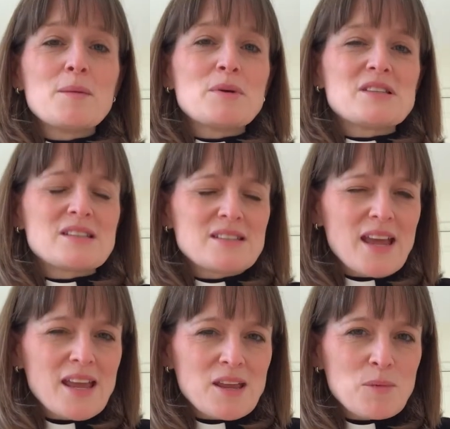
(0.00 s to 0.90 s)
But
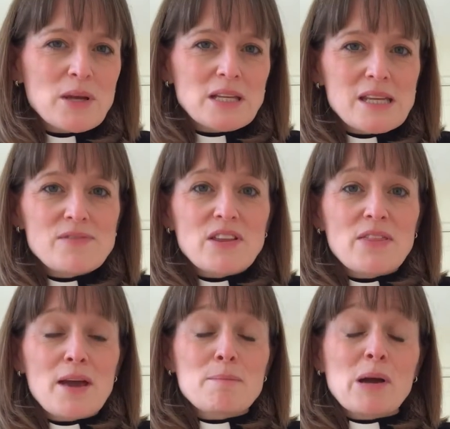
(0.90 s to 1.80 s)
today we're leaving
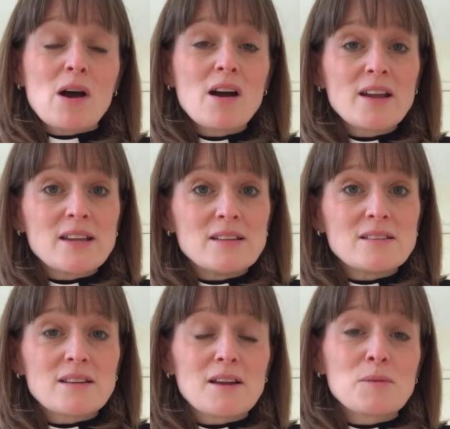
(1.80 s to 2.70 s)
that
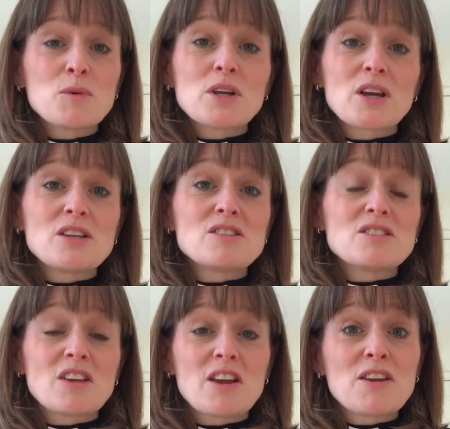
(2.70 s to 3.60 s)
behind and we're going to
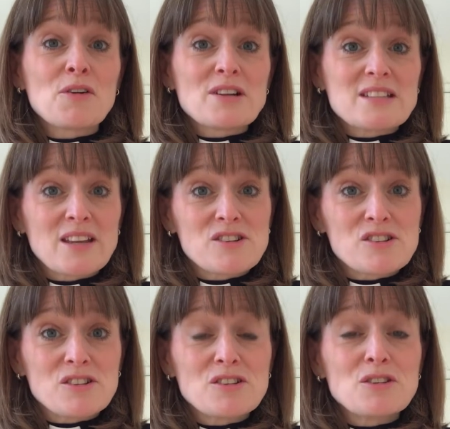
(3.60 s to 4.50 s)
turn our
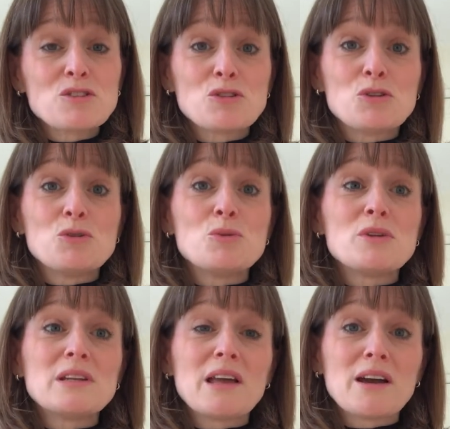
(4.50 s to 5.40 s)
attention to
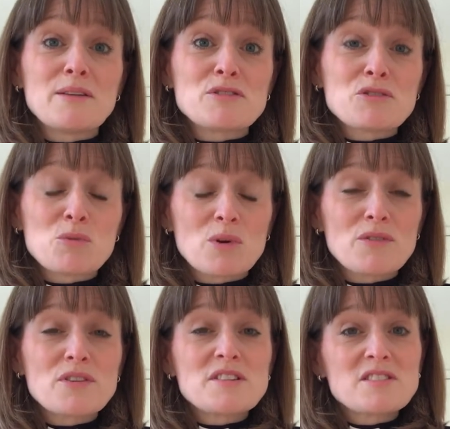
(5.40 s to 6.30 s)
the lives of one
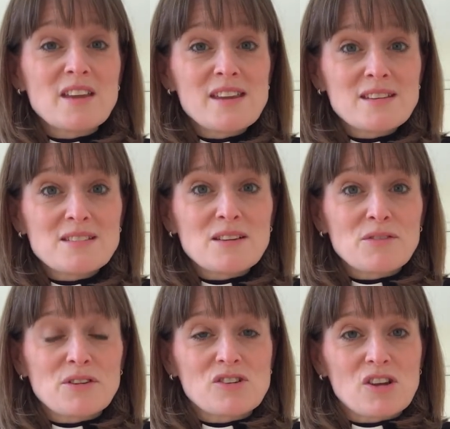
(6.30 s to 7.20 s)
of the saints
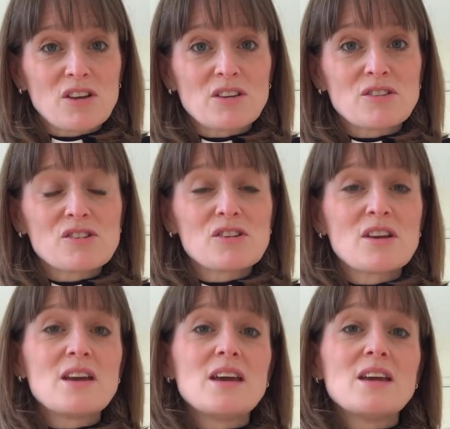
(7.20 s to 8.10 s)
of the church,
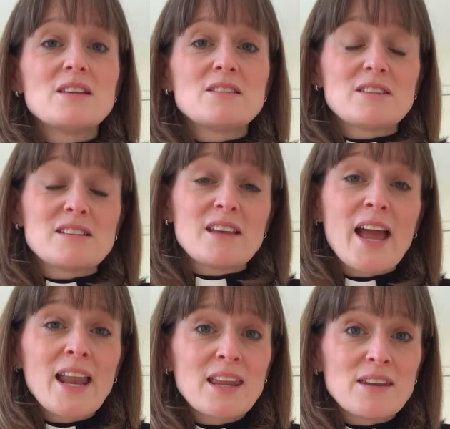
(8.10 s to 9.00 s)
St.
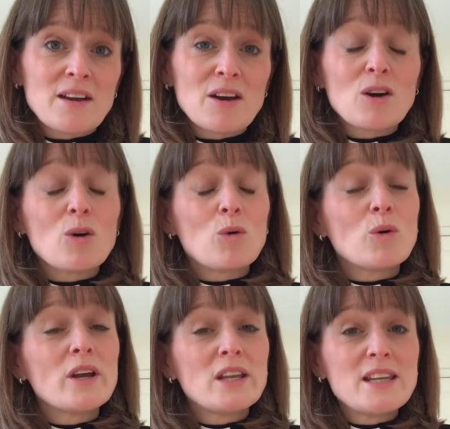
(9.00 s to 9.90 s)
Helena
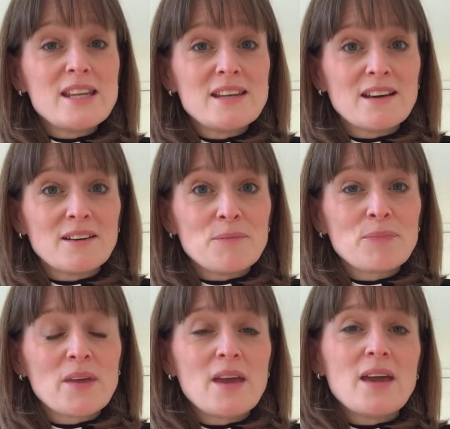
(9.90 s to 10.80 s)
or Helena.
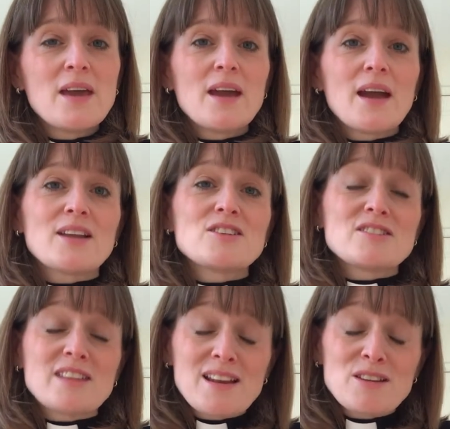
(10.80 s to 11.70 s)
And to
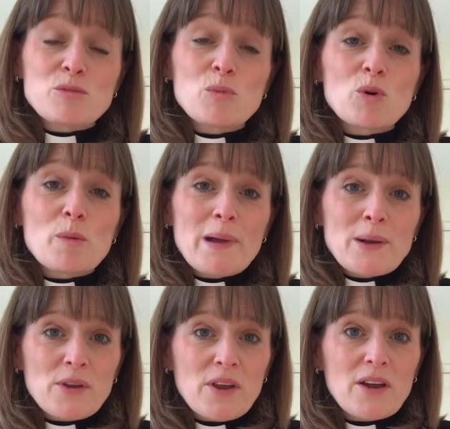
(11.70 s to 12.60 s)
tell us more
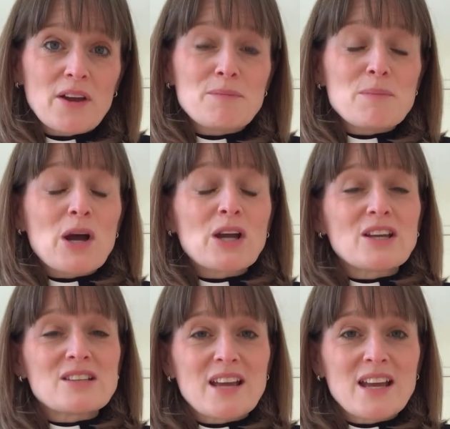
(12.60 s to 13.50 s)
about her, I'm
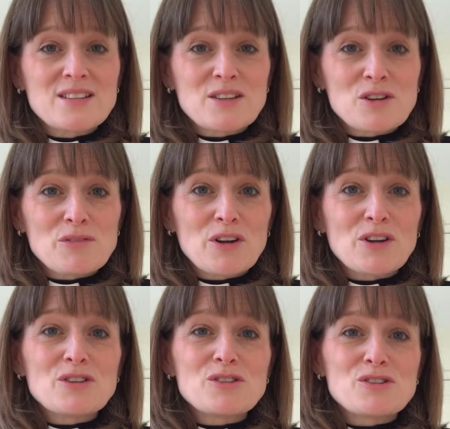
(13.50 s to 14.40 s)
going to hand
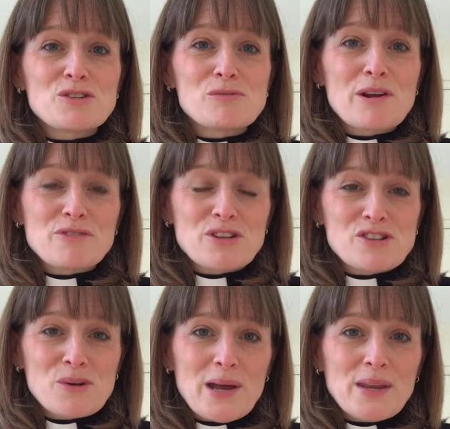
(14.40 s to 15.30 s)
over to Reverend
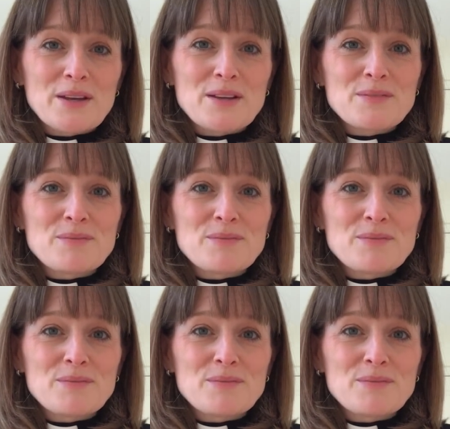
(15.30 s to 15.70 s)
Joanna.